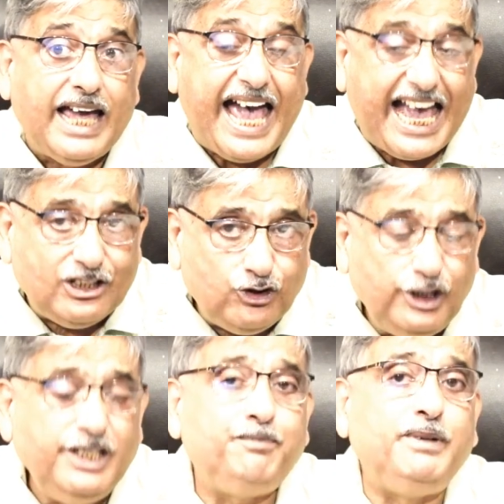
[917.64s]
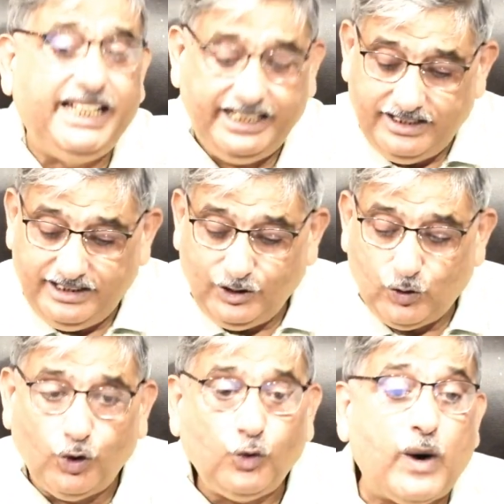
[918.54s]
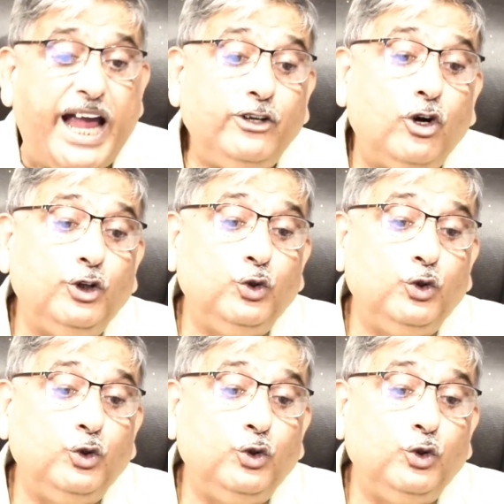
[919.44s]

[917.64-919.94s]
actually plead in the court, why not